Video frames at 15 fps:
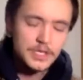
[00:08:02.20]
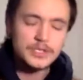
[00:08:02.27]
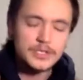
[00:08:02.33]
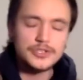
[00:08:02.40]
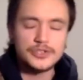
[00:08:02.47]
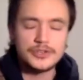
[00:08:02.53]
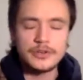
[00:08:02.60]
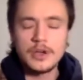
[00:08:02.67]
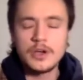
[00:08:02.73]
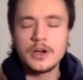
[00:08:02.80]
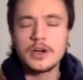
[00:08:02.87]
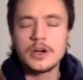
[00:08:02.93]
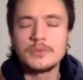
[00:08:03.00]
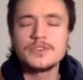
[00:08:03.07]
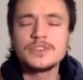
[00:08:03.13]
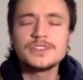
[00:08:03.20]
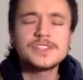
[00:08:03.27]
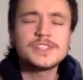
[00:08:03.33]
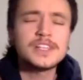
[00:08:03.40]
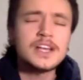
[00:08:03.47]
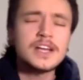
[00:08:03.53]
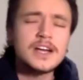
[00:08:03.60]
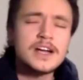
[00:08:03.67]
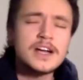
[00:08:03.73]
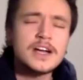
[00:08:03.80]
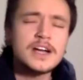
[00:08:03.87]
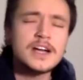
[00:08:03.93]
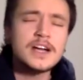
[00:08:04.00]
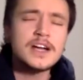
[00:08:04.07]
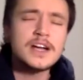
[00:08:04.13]
Trauma's
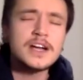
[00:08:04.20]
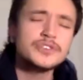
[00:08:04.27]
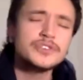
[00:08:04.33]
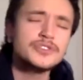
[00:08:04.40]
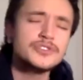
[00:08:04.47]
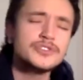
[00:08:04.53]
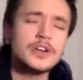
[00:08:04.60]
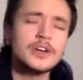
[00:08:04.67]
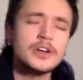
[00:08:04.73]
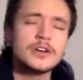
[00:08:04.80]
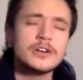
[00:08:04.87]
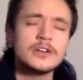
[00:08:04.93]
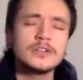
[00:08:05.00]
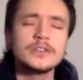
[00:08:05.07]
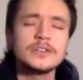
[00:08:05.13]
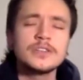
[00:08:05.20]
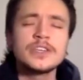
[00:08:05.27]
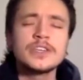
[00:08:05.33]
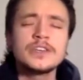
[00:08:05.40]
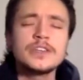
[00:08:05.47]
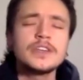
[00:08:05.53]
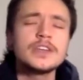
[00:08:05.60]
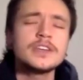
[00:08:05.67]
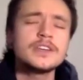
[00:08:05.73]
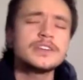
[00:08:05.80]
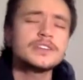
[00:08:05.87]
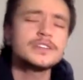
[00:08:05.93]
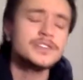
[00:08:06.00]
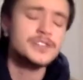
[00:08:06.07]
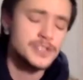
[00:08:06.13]
like a drug, it
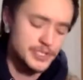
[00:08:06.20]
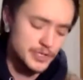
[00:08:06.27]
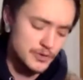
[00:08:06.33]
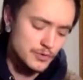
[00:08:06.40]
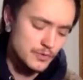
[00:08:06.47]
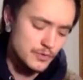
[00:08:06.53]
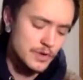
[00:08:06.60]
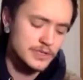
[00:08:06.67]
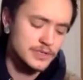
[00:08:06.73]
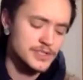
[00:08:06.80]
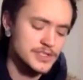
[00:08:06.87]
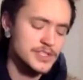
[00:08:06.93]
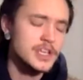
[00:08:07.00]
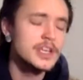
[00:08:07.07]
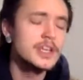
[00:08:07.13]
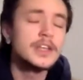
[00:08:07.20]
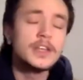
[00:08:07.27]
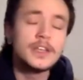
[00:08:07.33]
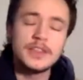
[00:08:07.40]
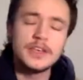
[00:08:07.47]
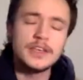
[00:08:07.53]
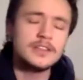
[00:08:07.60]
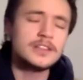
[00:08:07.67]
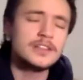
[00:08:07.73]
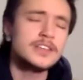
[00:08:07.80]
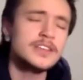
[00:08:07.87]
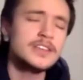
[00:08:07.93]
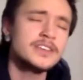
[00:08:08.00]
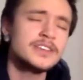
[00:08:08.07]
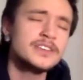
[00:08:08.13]
hits you once, then
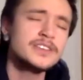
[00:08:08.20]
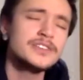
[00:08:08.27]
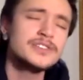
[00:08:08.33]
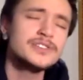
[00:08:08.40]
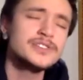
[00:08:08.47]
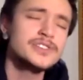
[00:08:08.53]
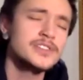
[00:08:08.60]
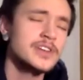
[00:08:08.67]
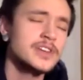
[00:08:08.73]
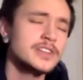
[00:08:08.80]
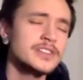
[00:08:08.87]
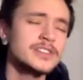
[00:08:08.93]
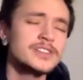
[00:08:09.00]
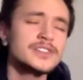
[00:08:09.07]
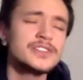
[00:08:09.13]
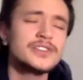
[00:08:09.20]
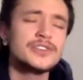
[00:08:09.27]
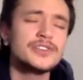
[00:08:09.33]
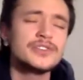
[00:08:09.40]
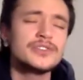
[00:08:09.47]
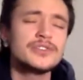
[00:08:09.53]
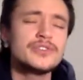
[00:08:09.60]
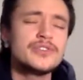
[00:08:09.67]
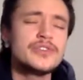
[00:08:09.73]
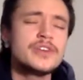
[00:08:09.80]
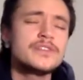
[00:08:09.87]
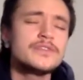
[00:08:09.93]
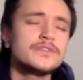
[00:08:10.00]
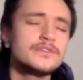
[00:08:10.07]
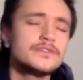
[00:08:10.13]
lingers under
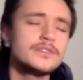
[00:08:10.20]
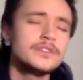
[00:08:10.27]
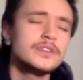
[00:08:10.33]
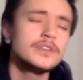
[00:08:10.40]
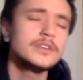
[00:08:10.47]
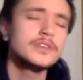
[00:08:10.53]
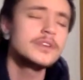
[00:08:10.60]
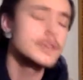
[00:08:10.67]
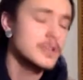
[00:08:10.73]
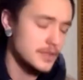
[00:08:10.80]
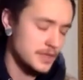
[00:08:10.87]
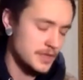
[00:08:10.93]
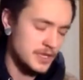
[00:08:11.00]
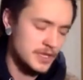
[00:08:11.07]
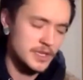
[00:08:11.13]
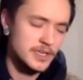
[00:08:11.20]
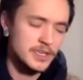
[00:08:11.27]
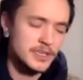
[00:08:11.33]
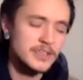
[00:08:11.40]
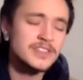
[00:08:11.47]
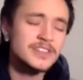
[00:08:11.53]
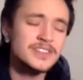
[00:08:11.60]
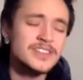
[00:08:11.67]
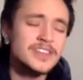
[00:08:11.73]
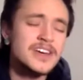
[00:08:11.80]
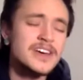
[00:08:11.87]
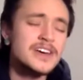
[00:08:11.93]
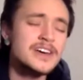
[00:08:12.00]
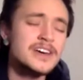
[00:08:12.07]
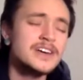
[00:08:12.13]
everything and
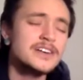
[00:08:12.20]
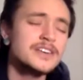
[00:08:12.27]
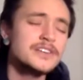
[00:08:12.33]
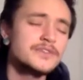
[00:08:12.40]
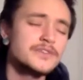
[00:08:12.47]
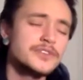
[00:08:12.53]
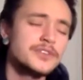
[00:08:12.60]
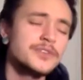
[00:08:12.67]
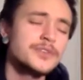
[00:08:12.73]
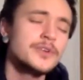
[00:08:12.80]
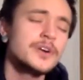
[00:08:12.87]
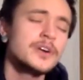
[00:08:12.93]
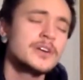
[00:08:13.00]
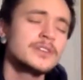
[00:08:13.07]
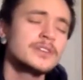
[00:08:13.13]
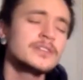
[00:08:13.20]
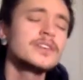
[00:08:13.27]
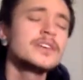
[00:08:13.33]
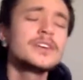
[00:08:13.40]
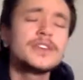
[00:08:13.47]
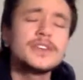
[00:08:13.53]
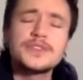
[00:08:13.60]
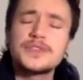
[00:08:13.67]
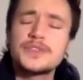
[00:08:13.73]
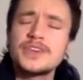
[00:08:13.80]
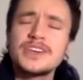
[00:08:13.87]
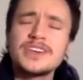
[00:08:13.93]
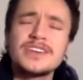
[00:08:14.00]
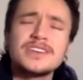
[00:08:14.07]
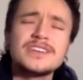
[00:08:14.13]
everyone you
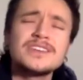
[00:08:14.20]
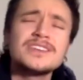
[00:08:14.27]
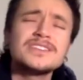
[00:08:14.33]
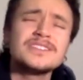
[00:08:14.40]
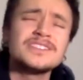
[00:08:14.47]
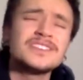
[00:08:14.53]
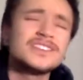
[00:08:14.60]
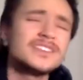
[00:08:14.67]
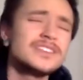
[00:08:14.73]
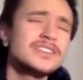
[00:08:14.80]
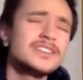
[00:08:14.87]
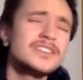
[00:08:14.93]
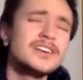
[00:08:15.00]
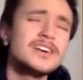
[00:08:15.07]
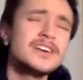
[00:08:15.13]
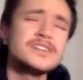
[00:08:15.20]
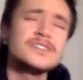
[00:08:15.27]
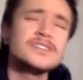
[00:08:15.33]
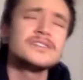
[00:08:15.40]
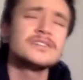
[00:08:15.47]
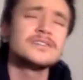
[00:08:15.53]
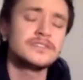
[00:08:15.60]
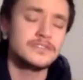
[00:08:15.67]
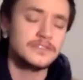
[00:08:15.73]
think you love.